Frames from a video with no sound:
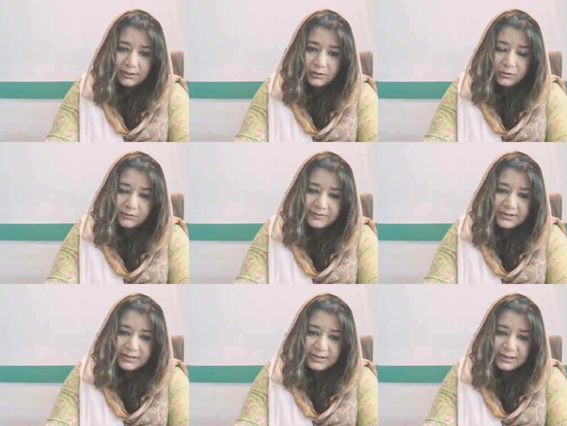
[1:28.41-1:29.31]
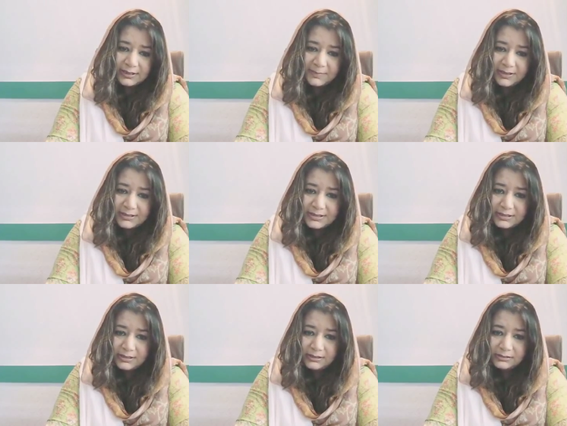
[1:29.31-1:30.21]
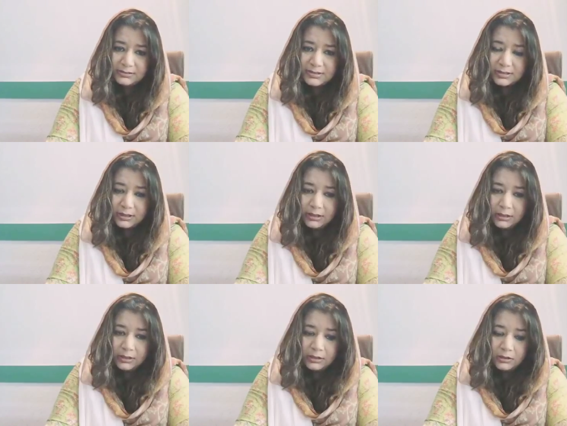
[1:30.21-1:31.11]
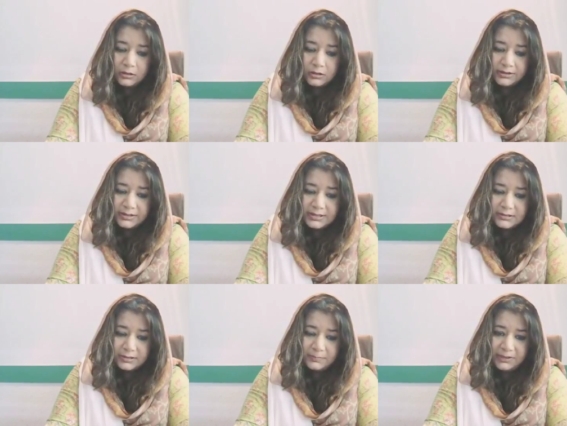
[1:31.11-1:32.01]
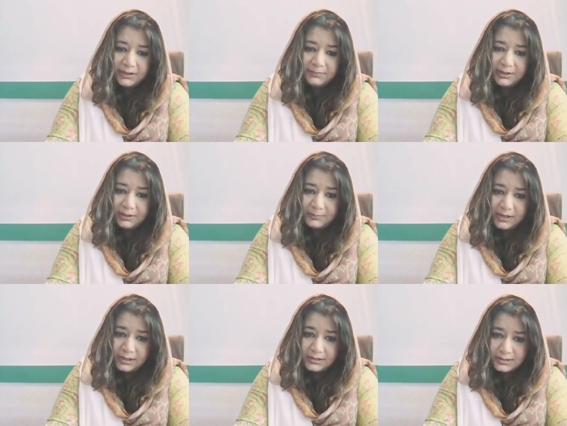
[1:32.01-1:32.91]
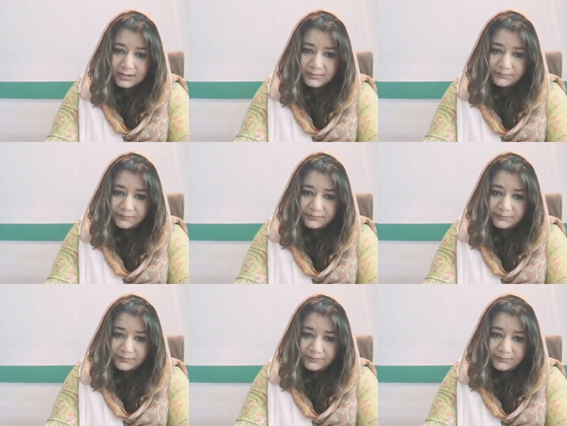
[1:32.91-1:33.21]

They always attack Palestinians, or they start blaming Hamas,